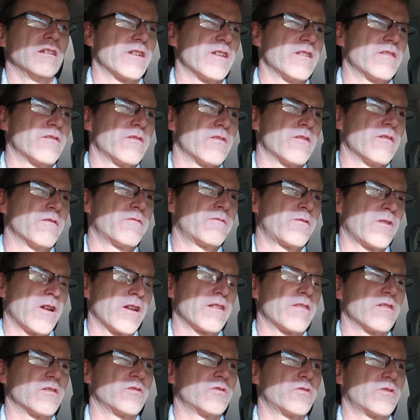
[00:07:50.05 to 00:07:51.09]
either the
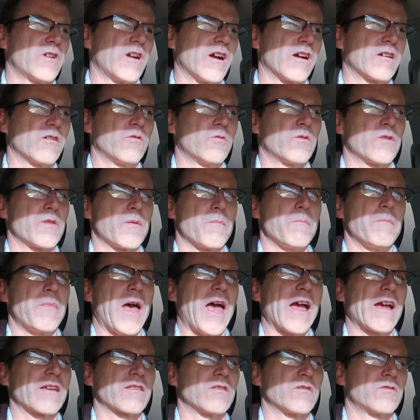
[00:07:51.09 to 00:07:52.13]
front of the truck or the
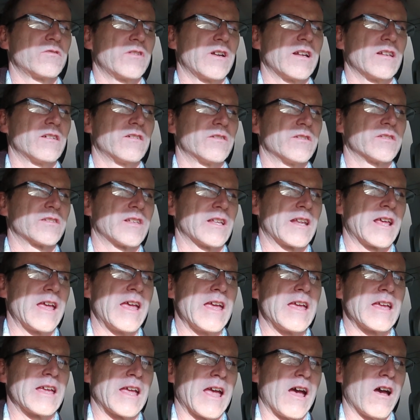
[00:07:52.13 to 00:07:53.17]
back of the trailer is going to
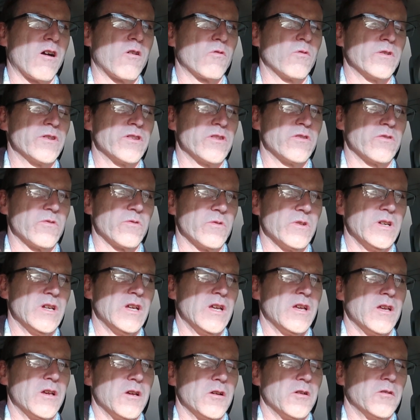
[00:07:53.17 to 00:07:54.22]
hang out when you
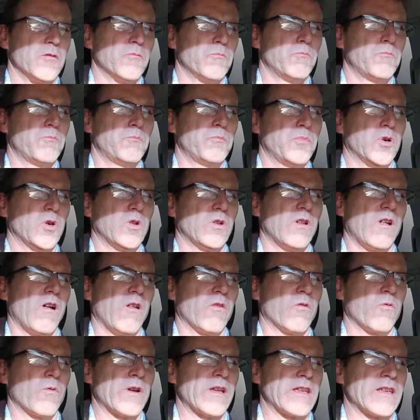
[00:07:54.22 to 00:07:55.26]
pull
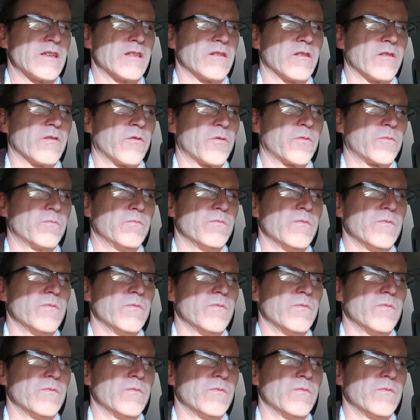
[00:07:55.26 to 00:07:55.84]
all the way in,